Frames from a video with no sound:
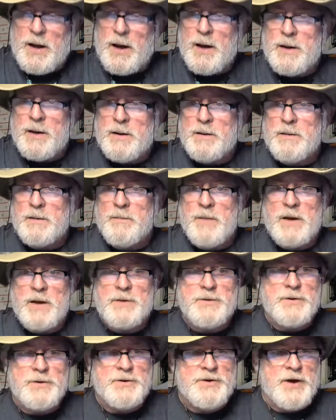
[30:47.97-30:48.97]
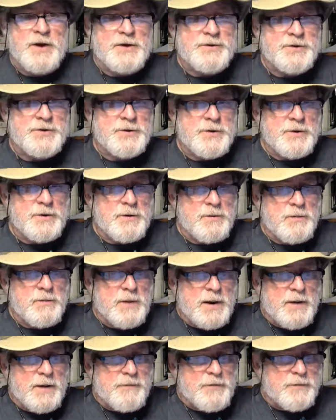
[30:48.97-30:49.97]
a line and make a suggestion or
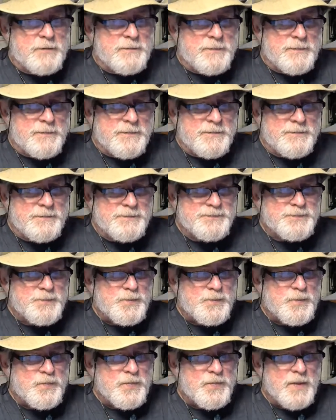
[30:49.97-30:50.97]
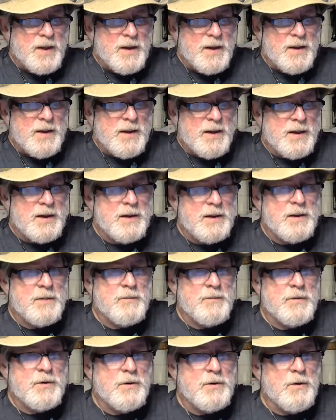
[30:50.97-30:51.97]
whatever,
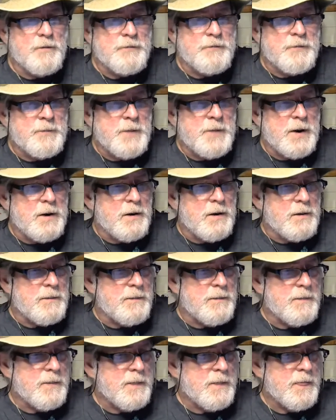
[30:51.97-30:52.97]
and we'll go from there.